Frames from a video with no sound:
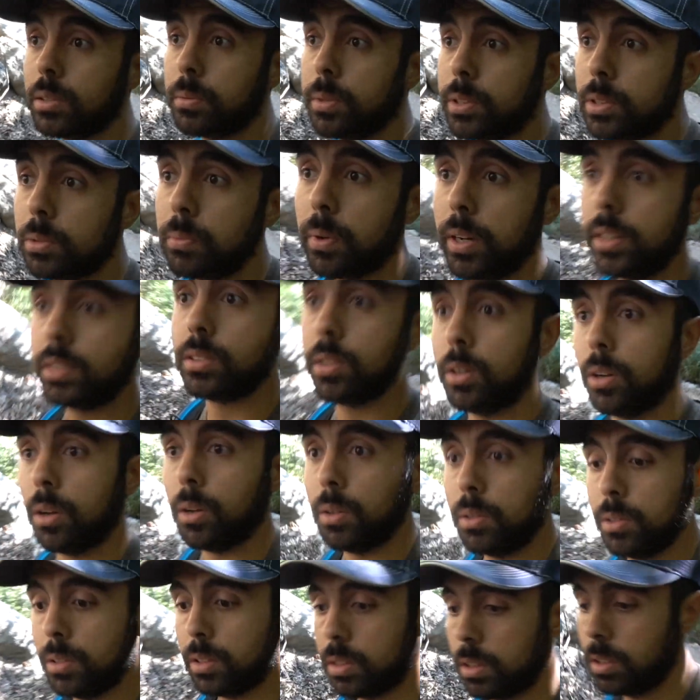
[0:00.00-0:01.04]
the reason why it's
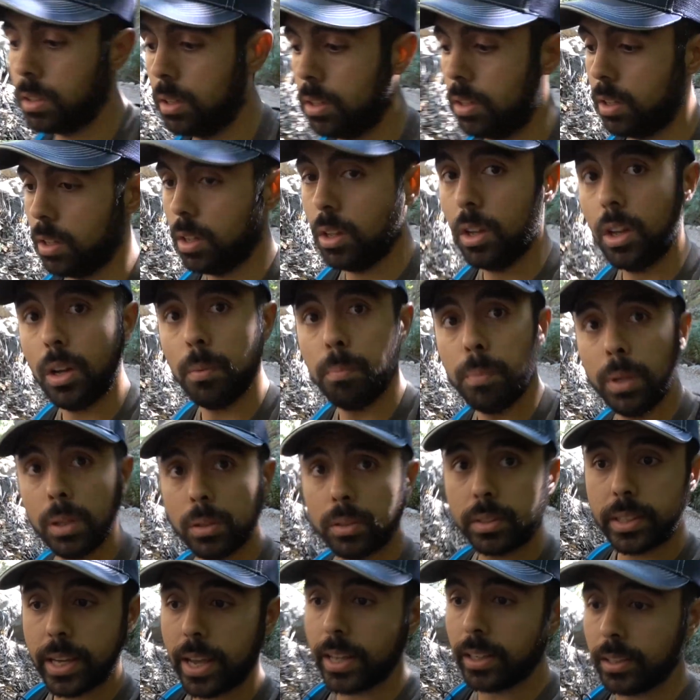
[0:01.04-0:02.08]
called
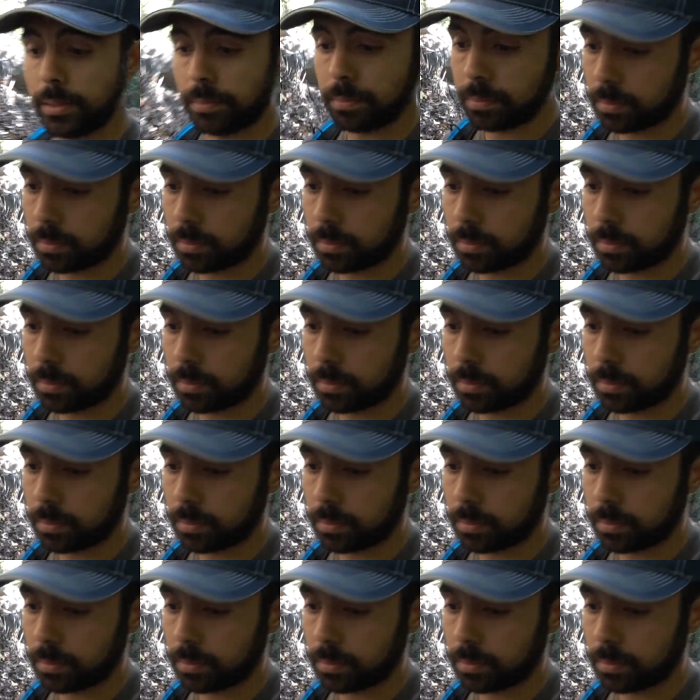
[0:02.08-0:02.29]
Millard Canyon,